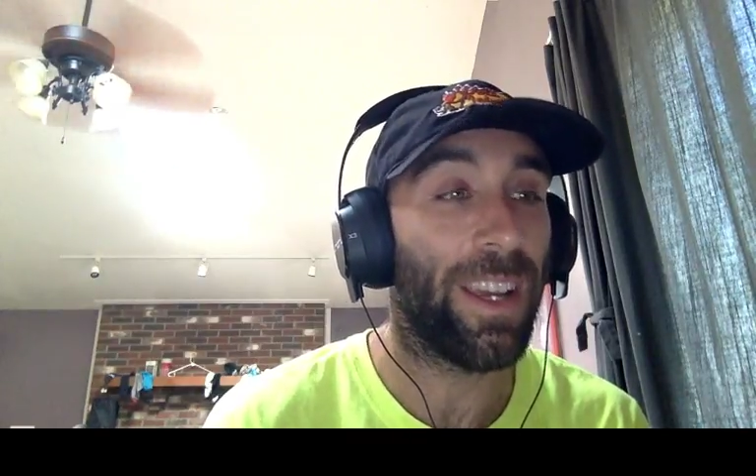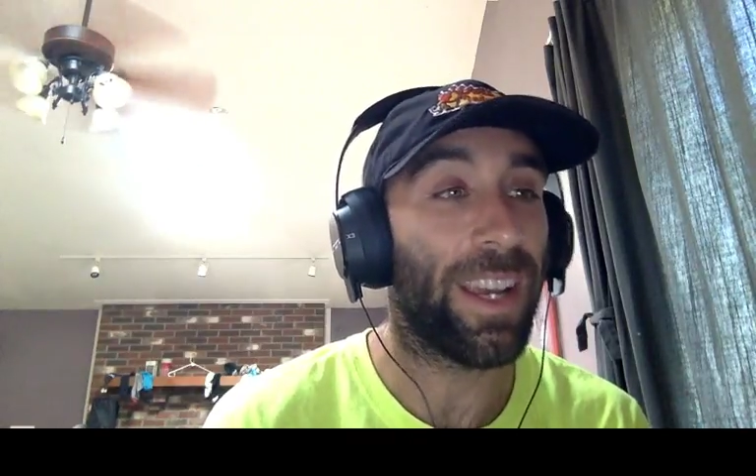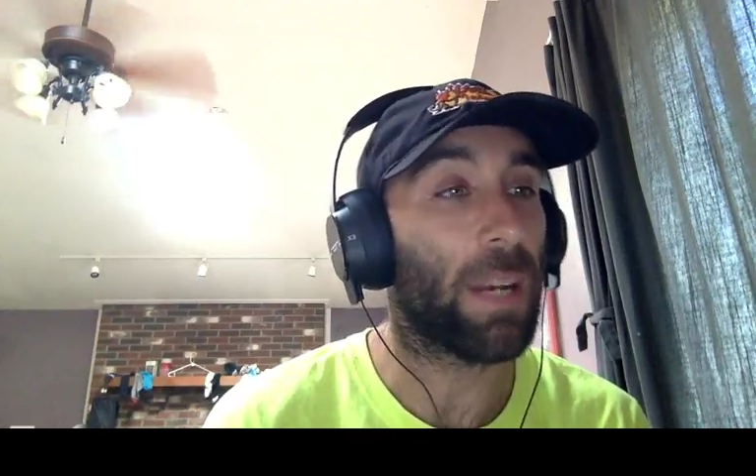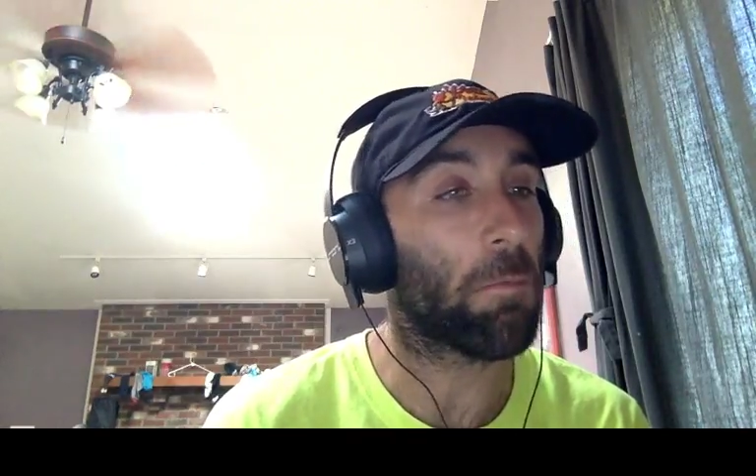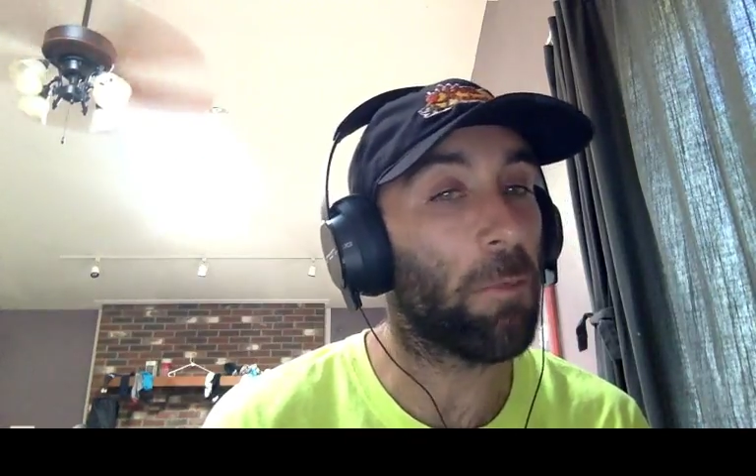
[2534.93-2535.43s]

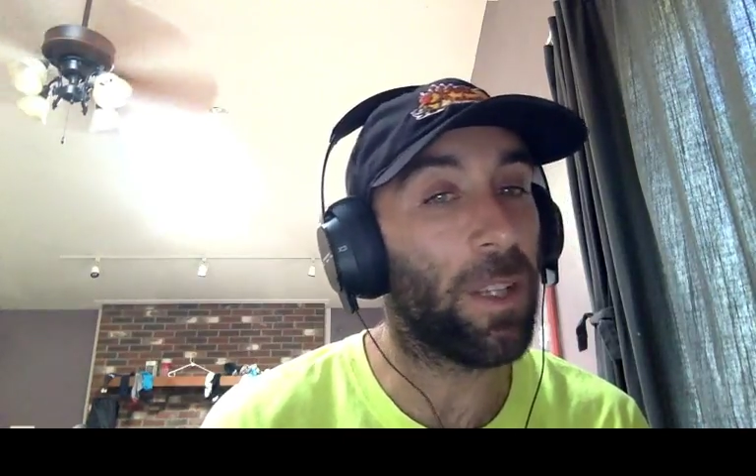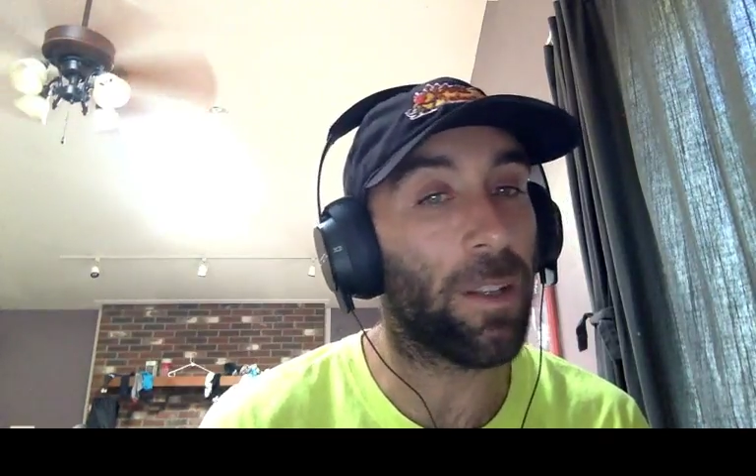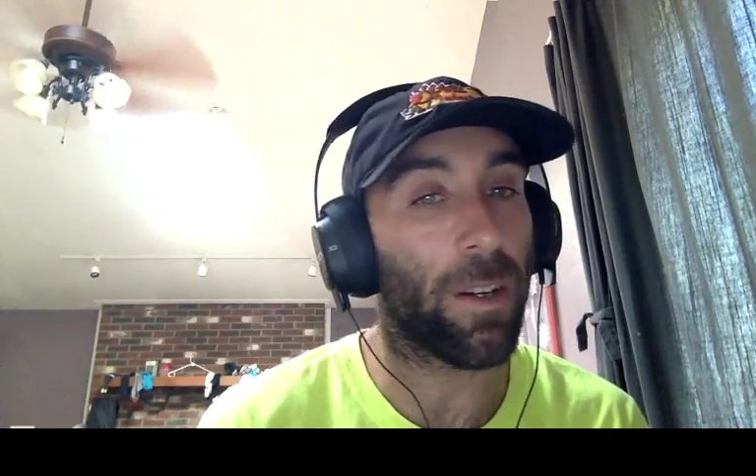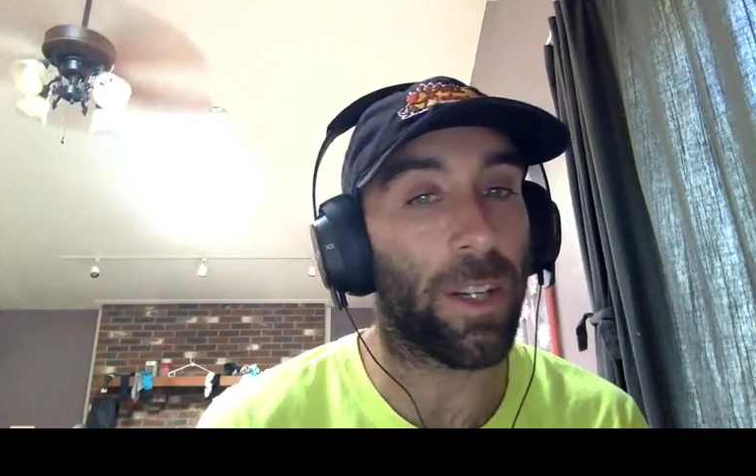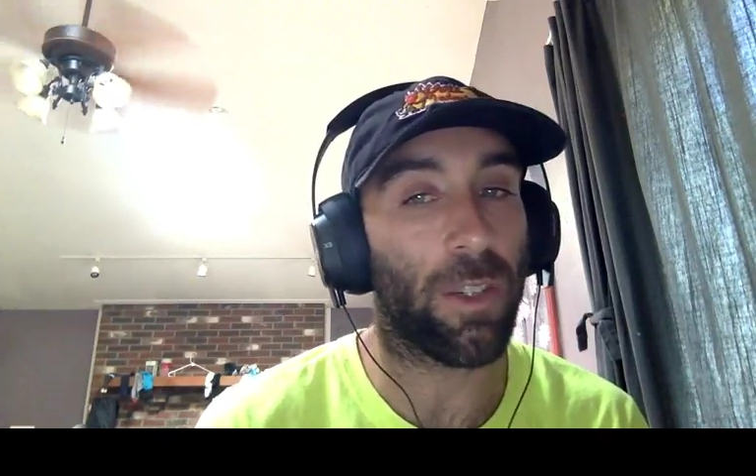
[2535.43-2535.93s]
and I'm
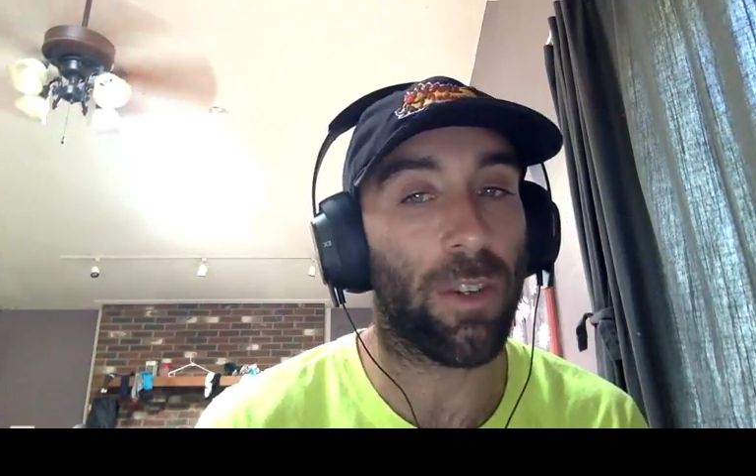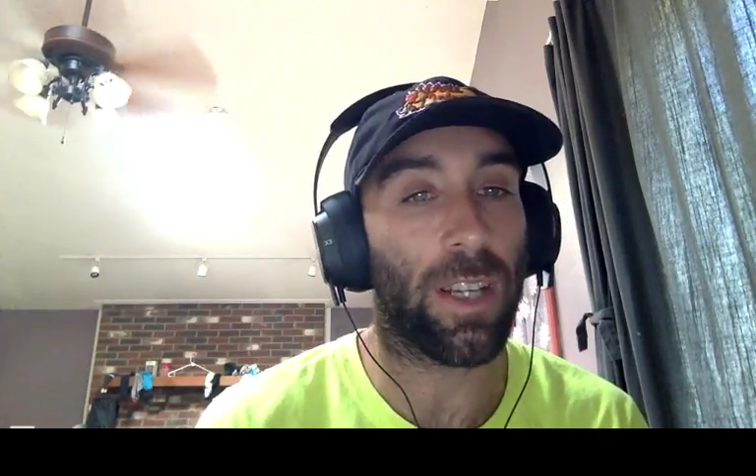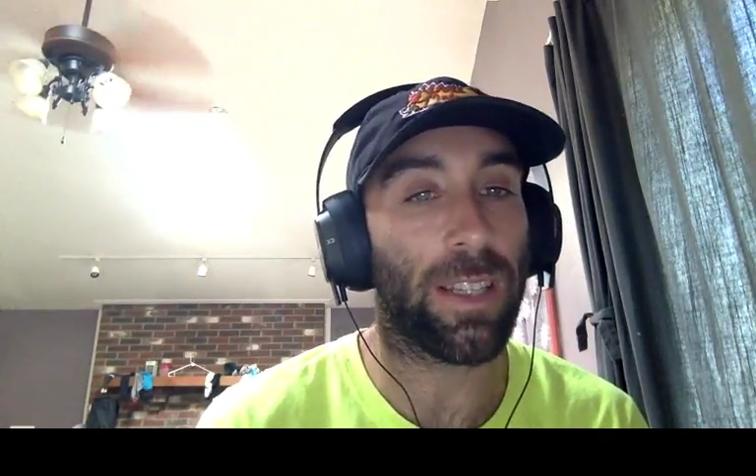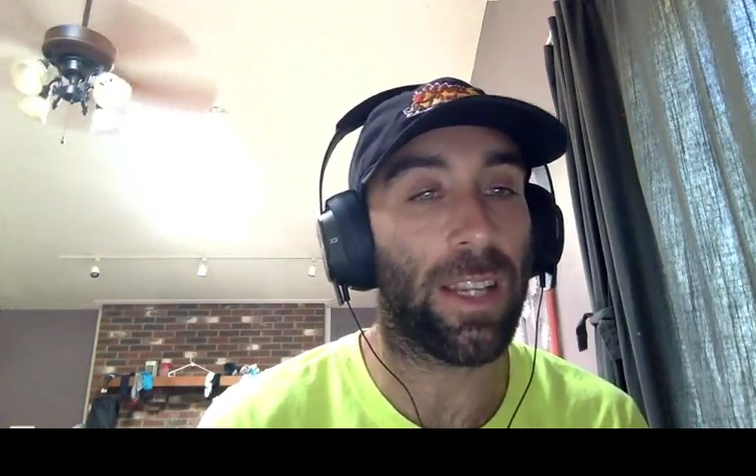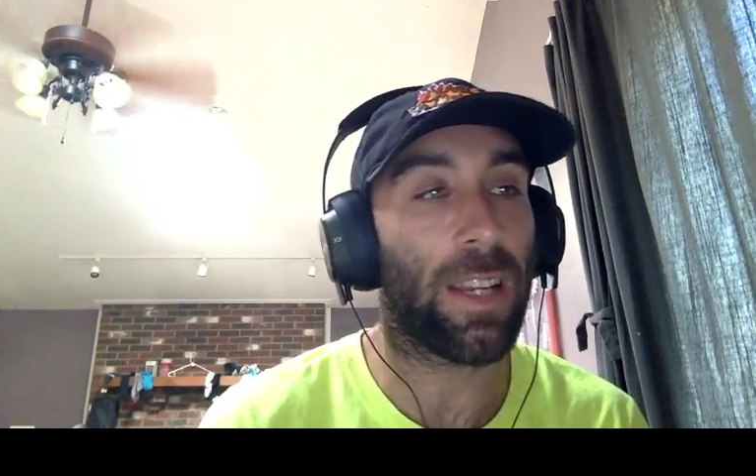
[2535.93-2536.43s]
relearning
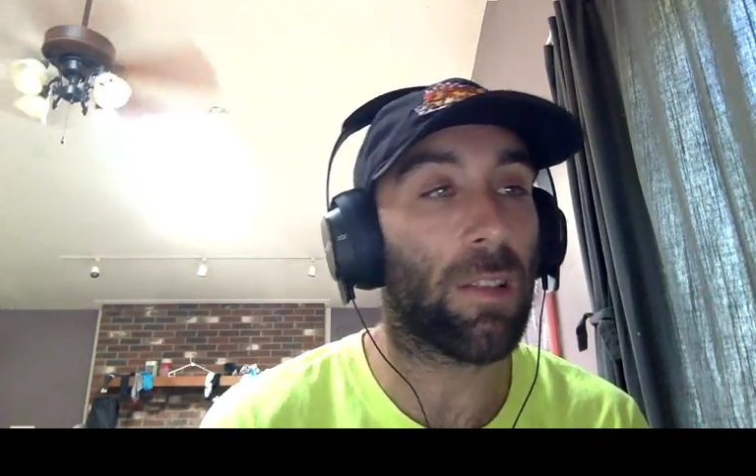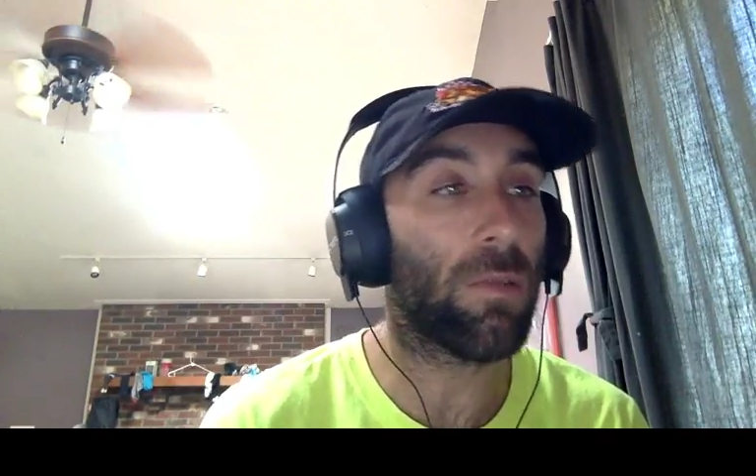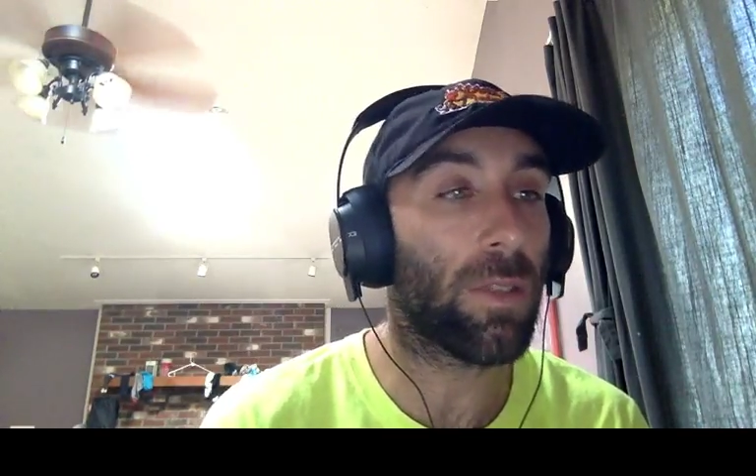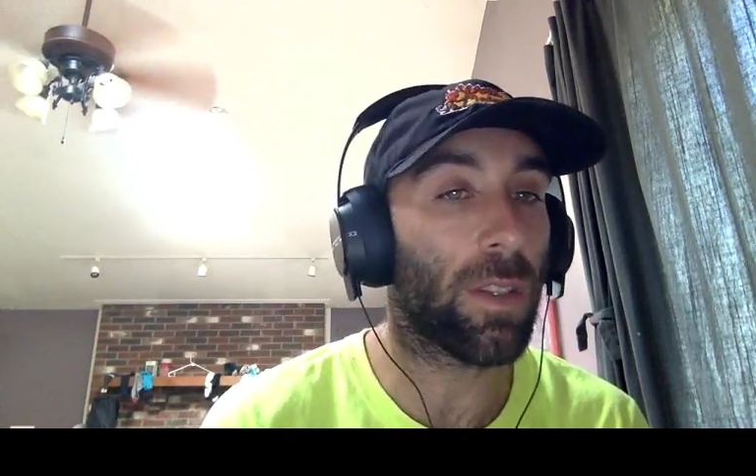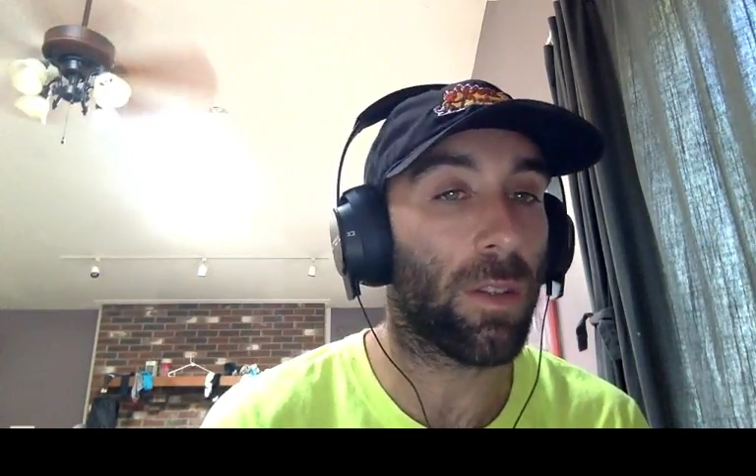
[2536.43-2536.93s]
tricks that I
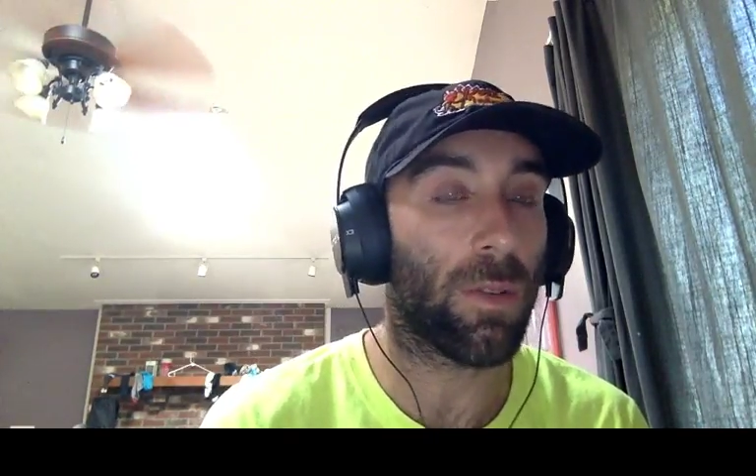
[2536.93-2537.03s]
used to do,